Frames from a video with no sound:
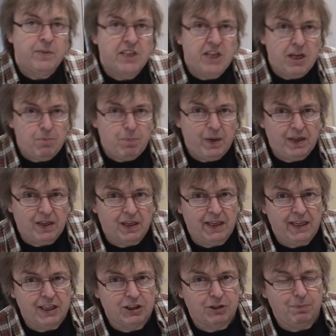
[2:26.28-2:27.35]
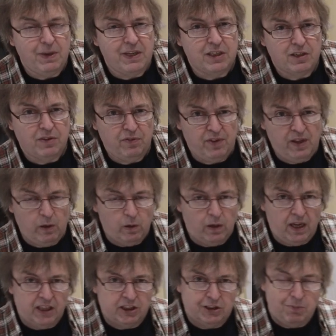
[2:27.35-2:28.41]
Typically, it's meant to feel
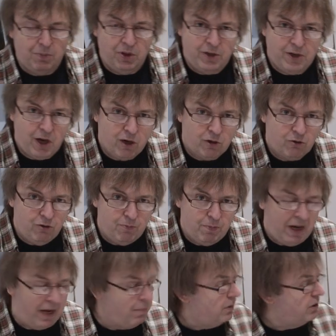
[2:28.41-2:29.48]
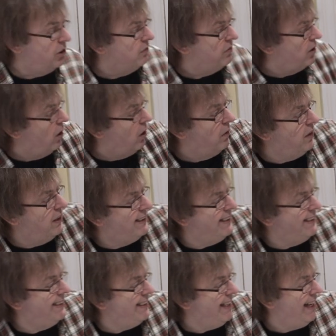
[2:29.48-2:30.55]
like some of the darkroom papers you've got. This
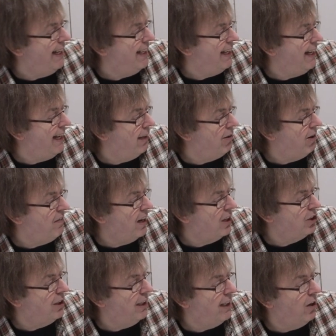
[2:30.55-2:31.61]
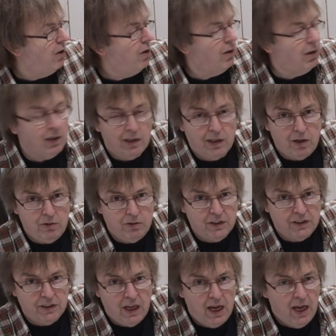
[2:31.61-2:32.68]
is it here I've actually got
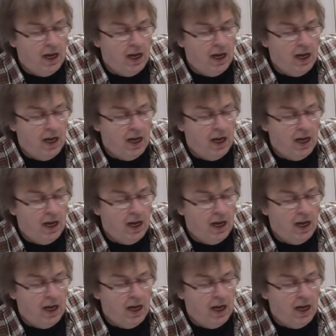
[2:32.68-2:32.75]
loaded.